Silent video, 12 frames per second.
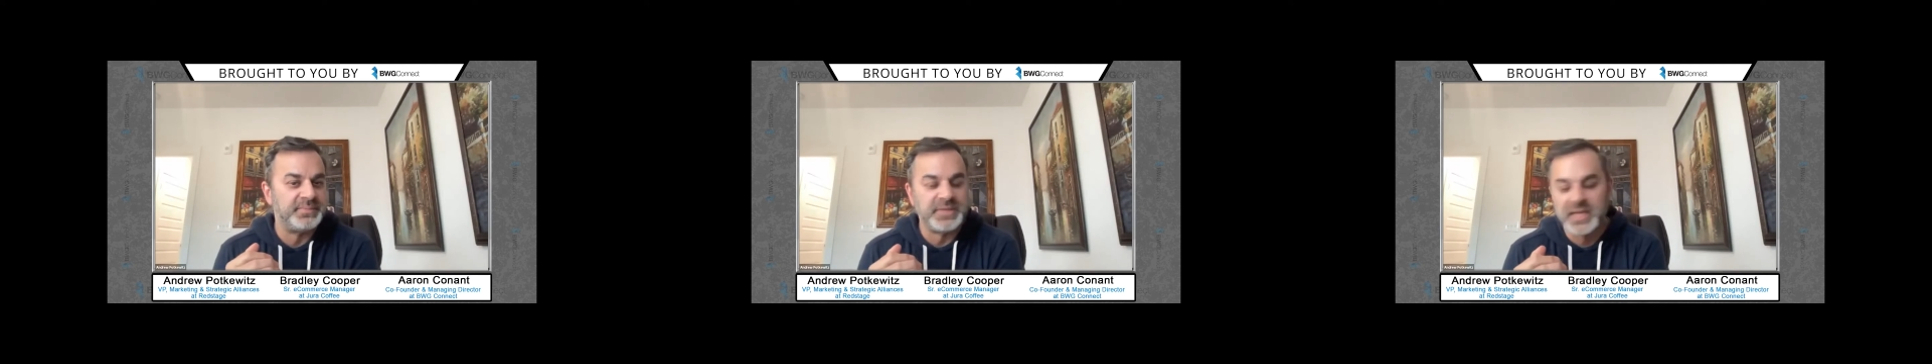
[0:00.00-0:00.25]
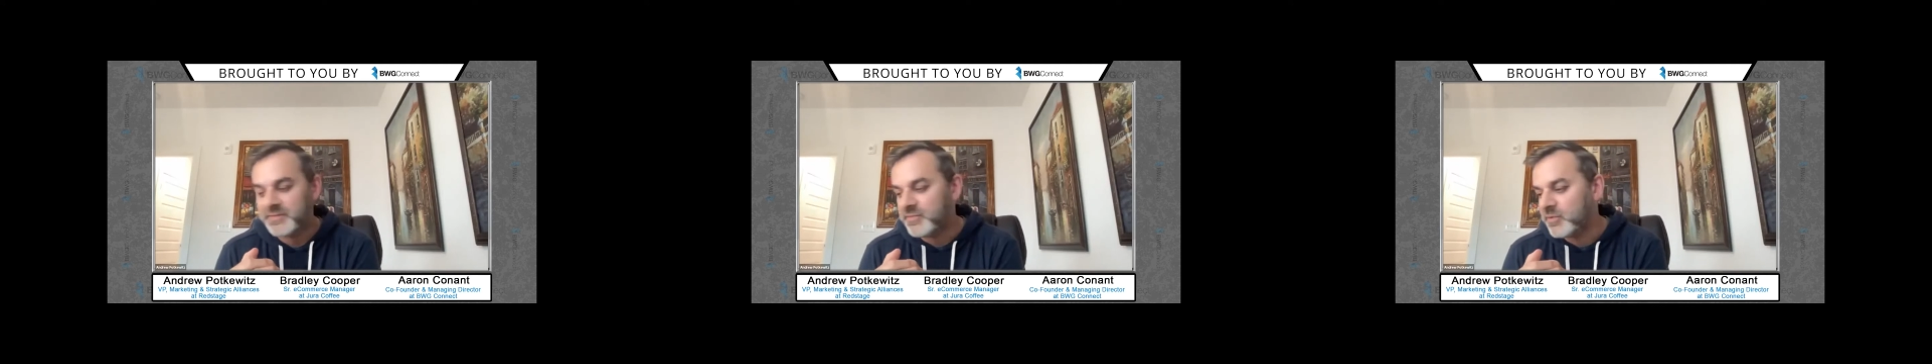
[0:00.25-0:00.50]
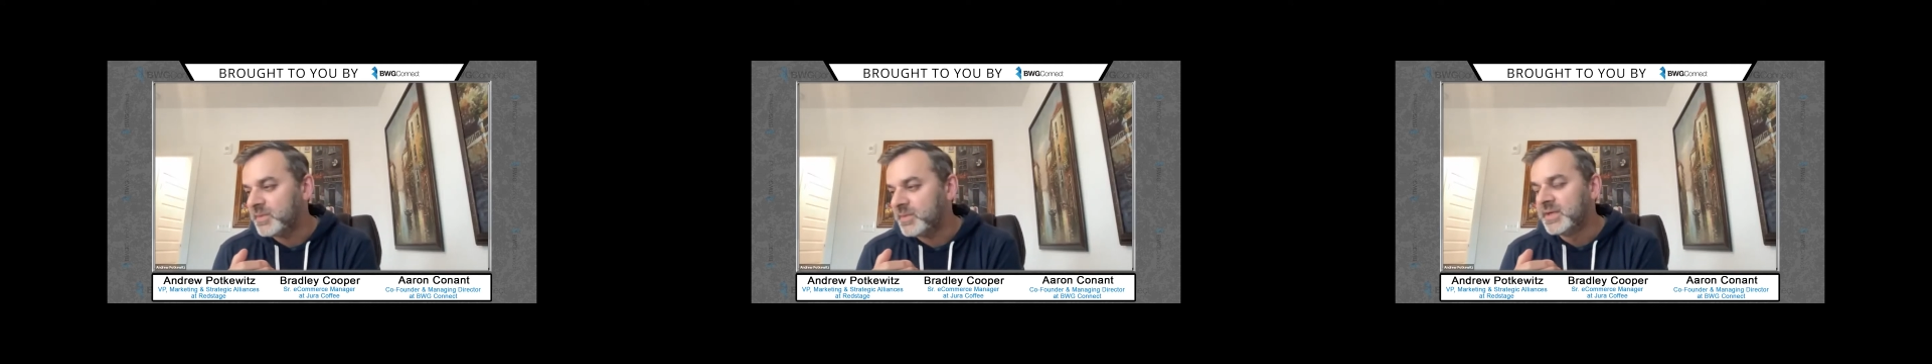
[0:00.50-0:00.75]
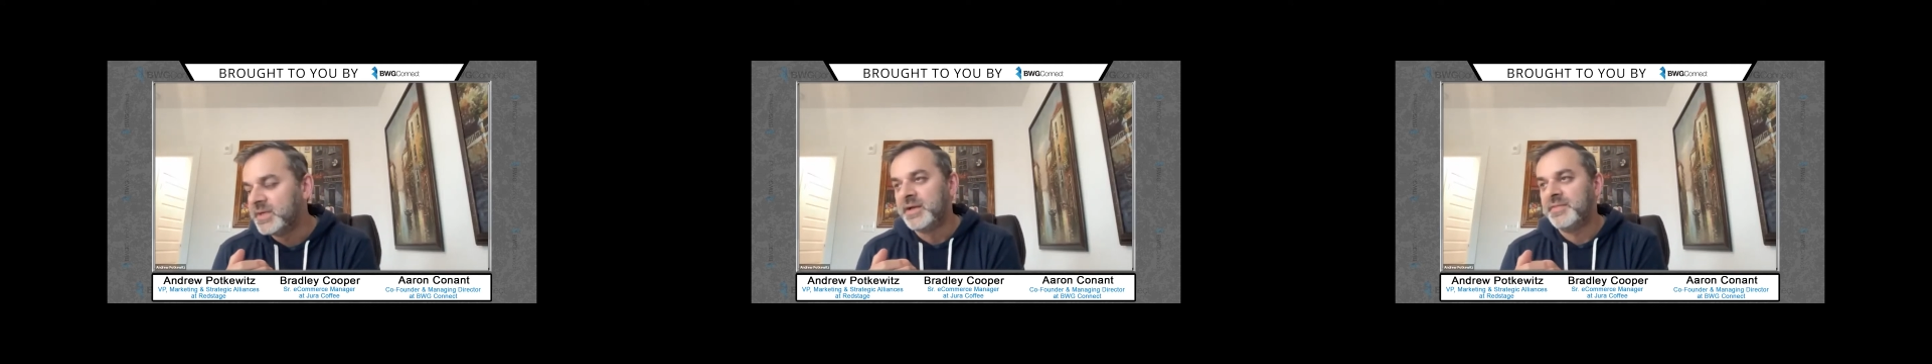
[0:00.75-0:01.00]

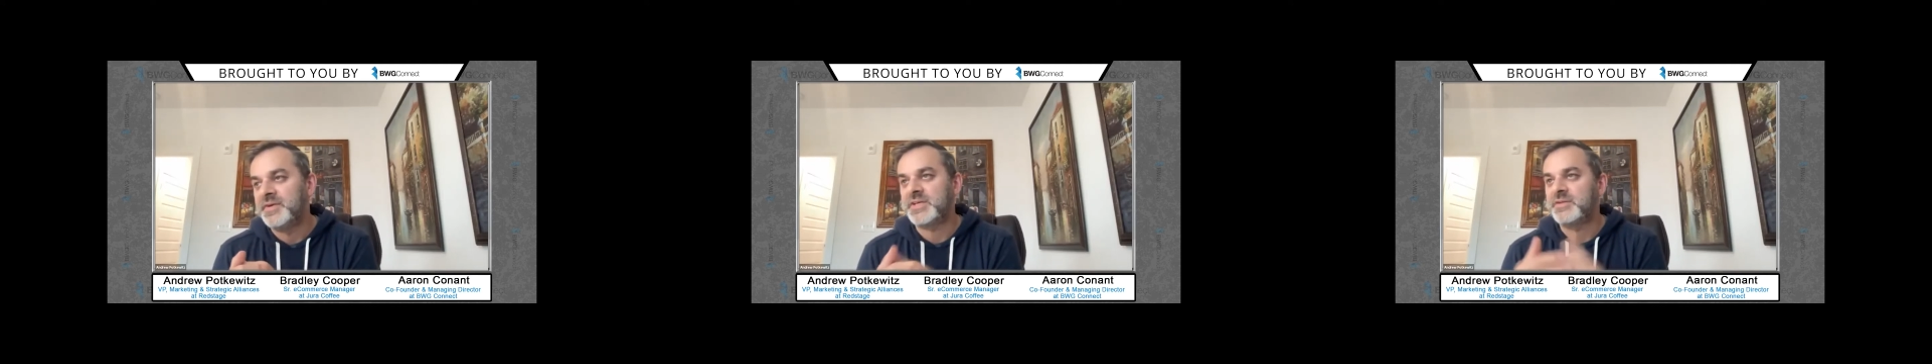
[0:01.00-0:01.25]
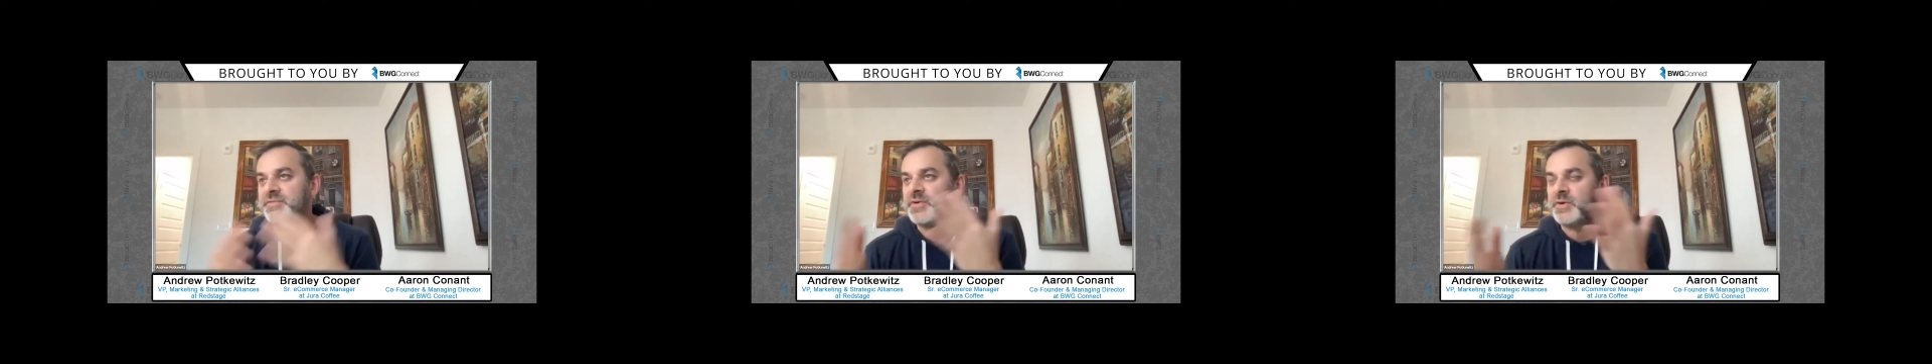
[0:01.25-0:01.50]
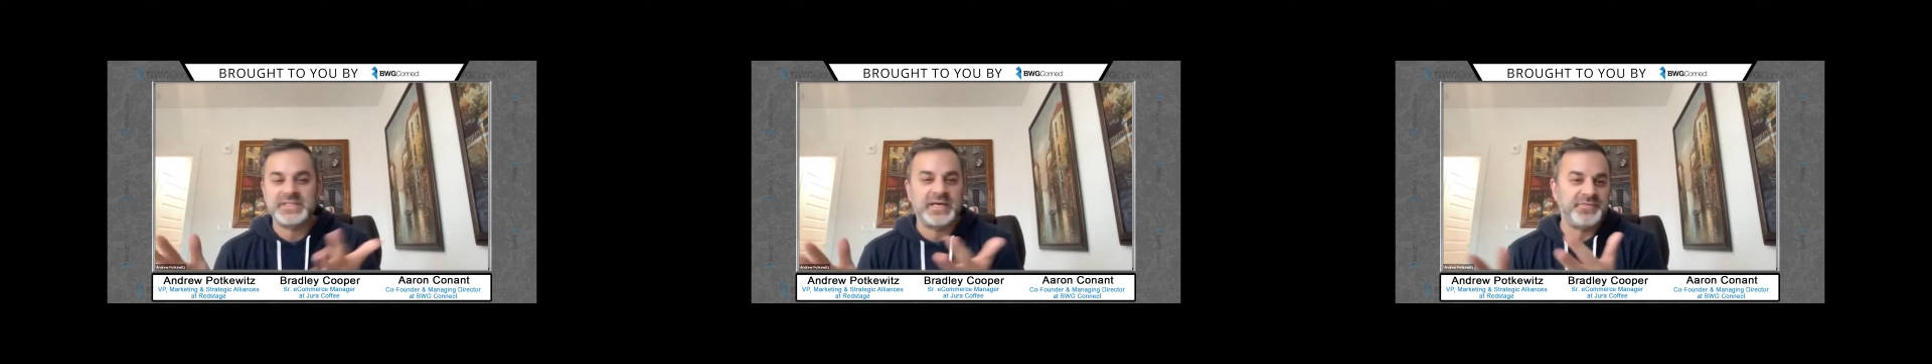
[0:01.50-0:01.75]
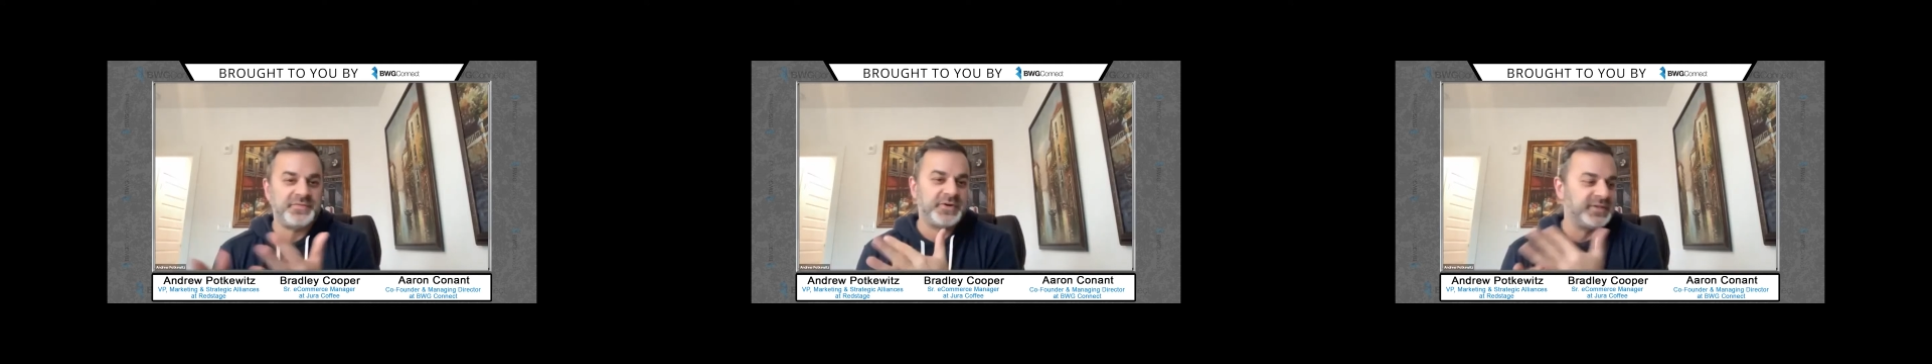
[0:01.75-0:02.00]
platform. There's other folks
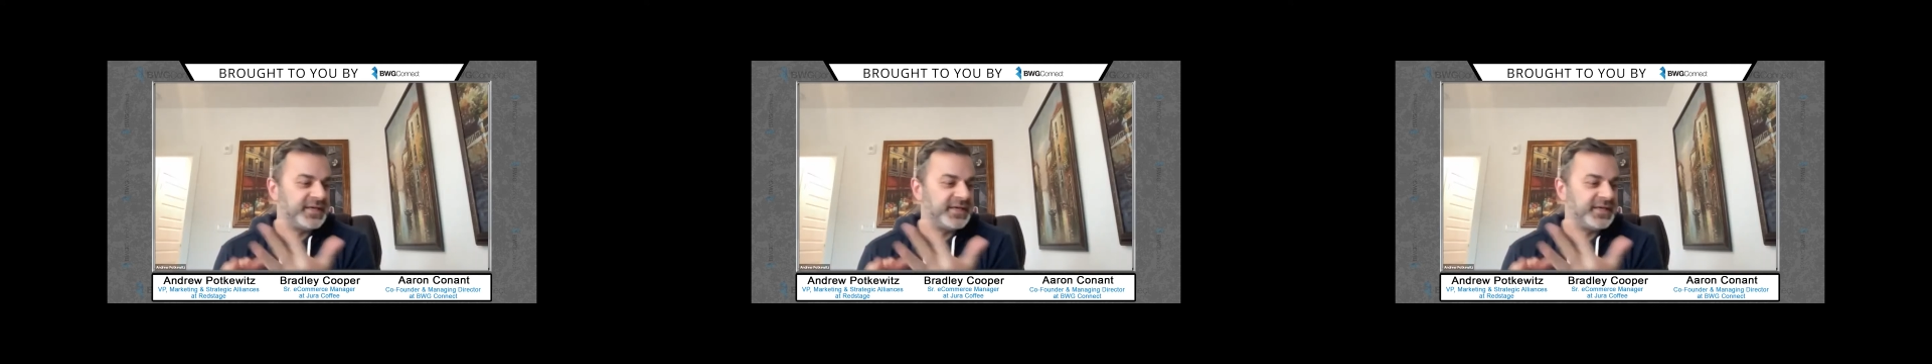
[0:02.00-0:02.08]
out there